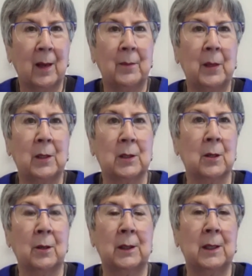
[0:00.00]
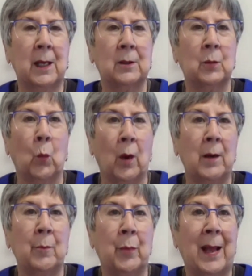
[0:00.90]
because it only takes
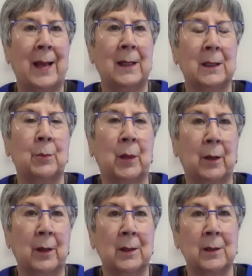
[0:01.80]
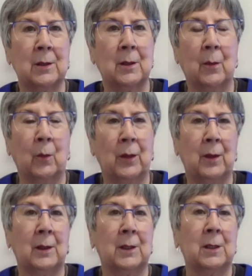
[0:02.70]
one bad experience with
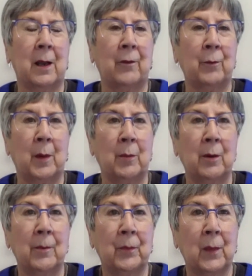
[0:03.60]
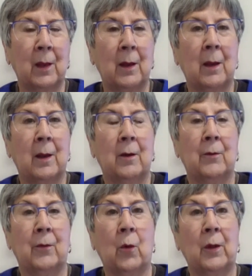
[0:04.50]
a staff member
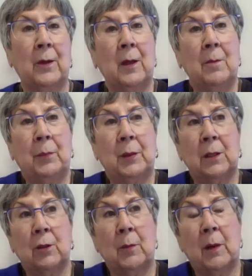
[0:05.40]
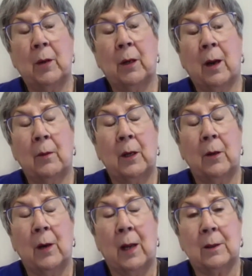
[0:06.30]
for the potential member to not
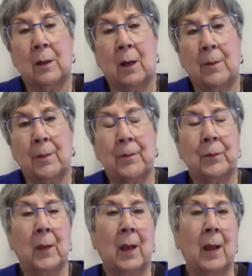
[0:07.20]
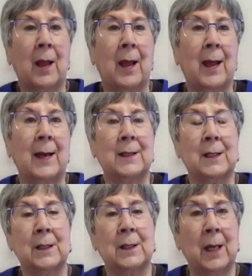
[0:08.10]
renew next time. And it's
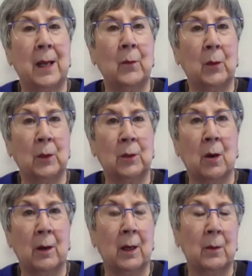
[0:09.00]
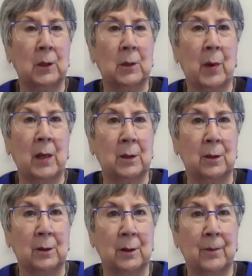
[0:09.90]
the same when we're talking with
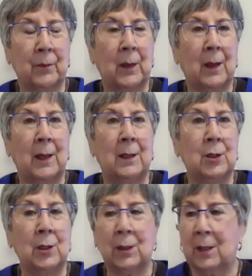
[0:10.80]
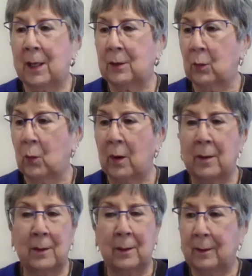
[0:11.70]
sponsors. It just takes
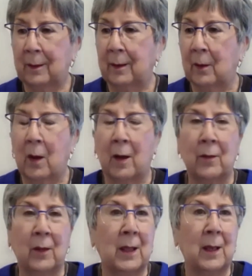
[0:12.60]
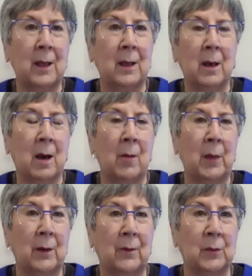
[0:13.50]
one, unthinking
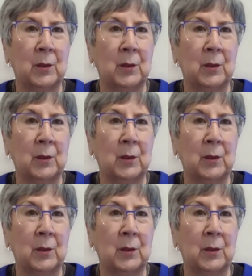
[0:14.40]
comment from